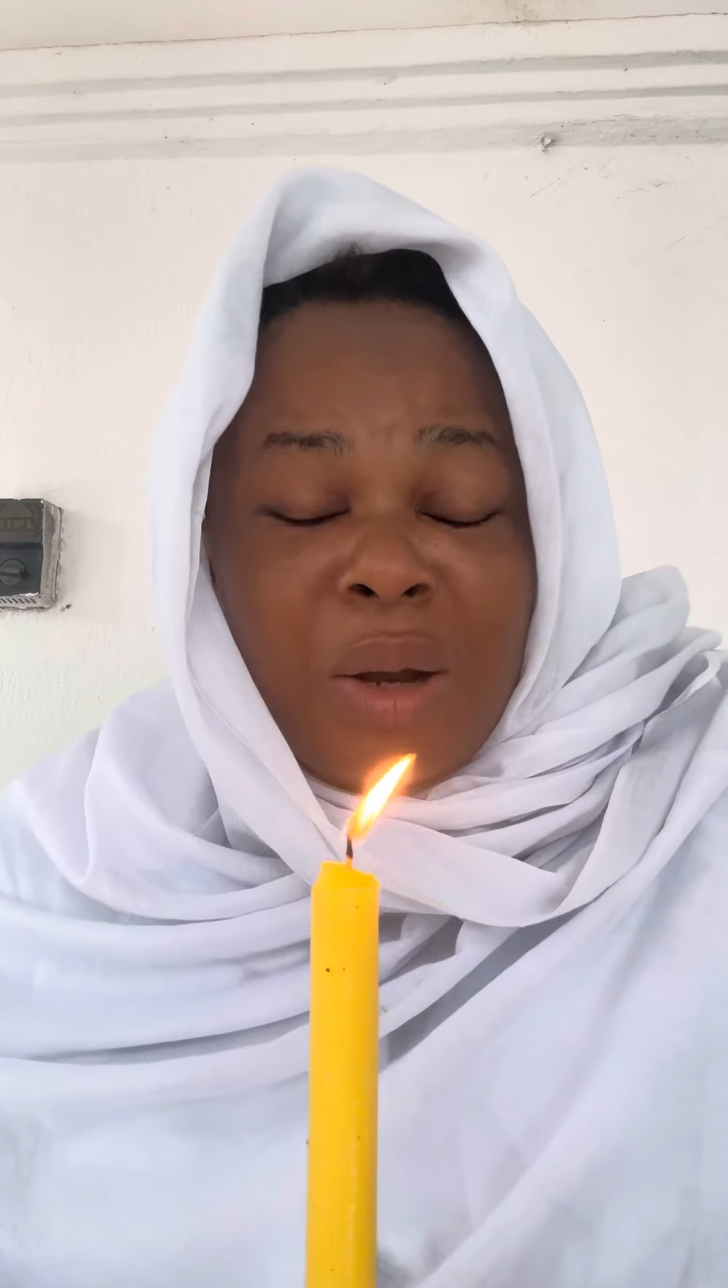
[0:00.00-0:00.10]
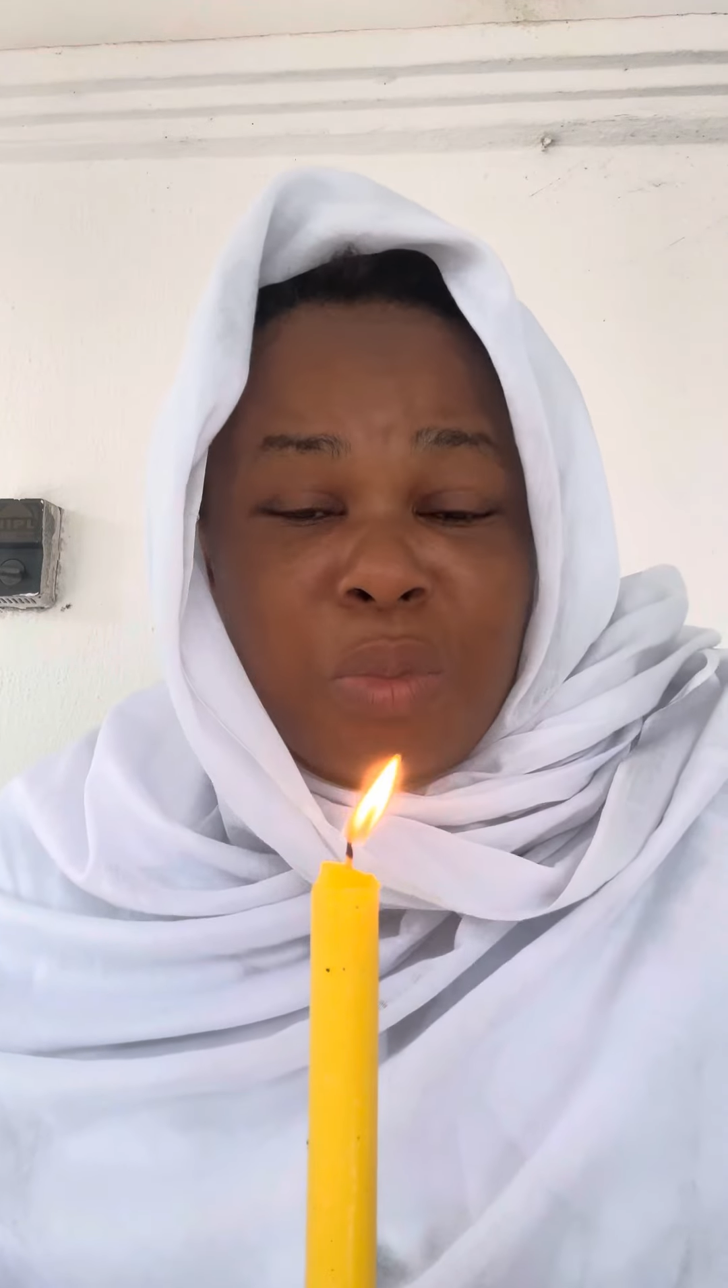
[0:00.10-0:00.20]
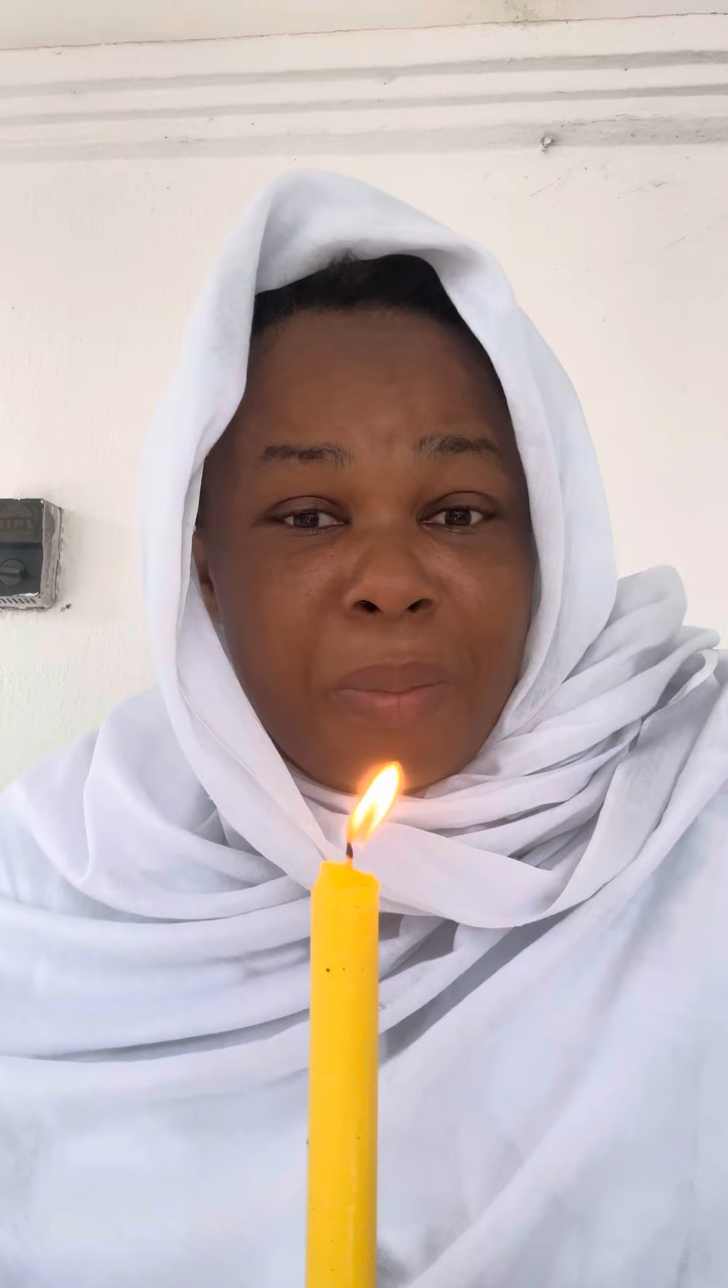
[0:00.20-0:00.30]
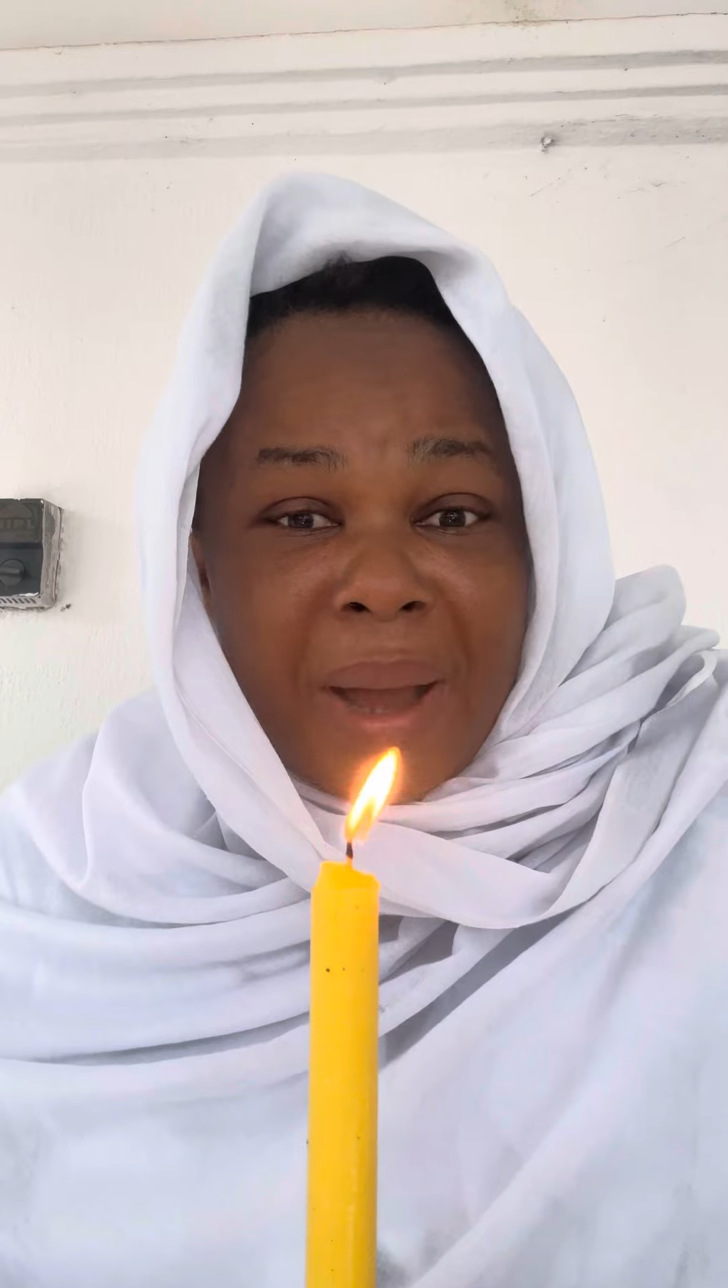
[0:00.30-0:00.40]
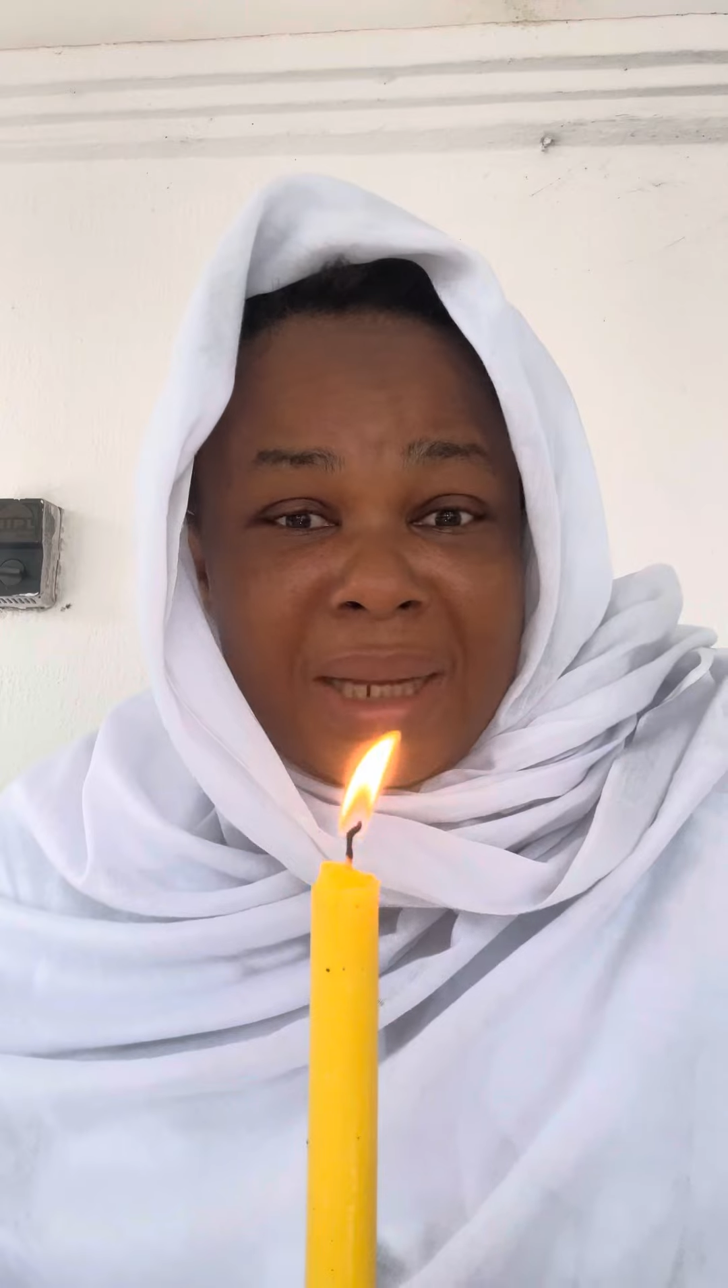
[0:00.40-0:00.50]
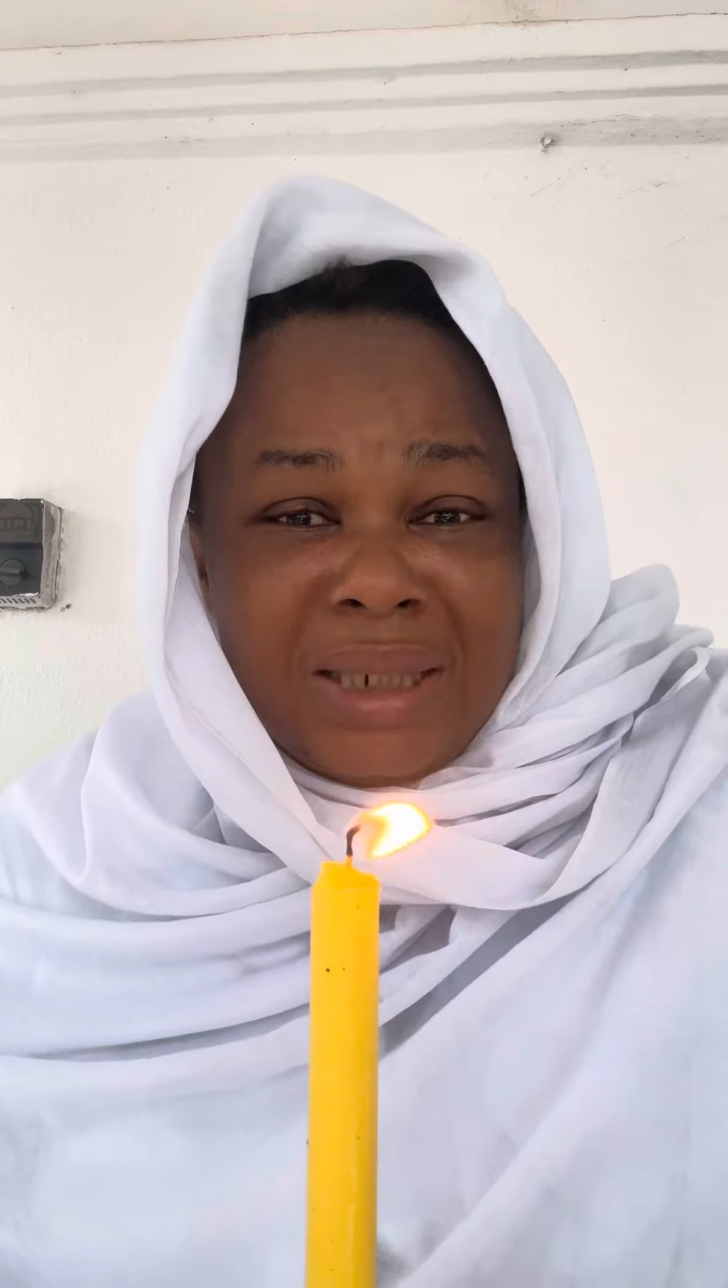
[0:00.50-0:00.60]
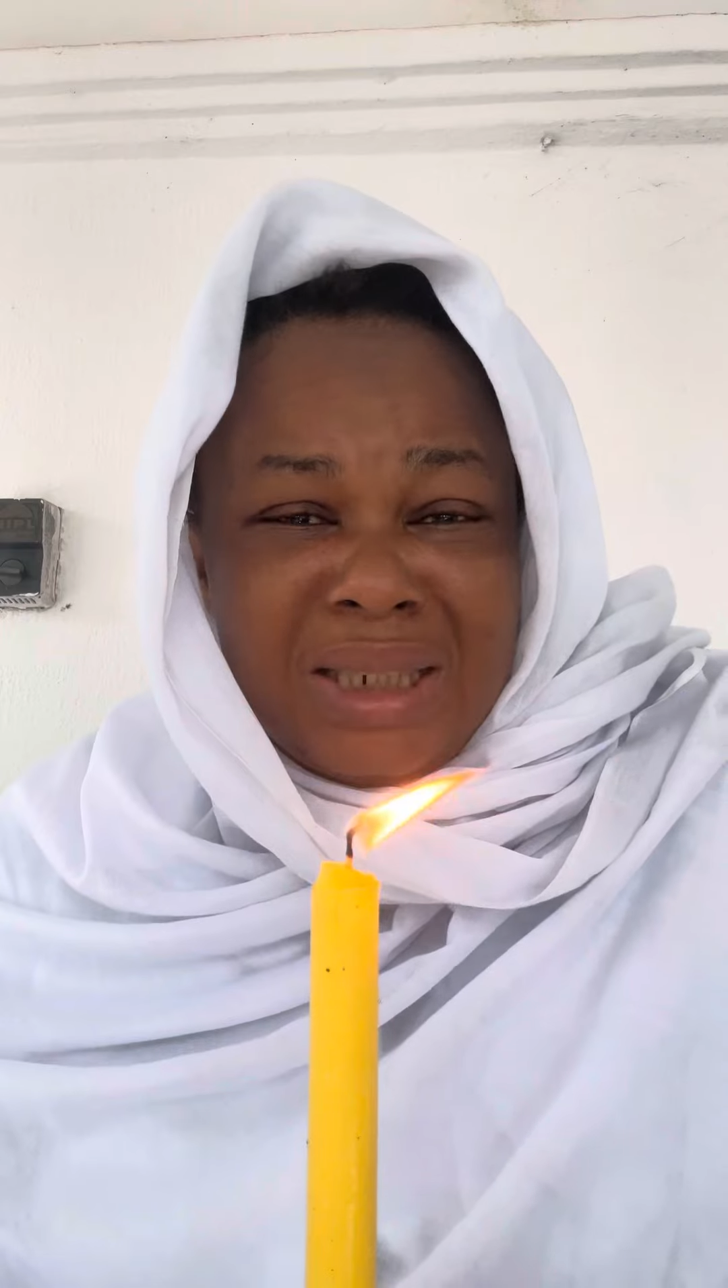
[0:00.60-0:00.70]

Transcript: Mohbad.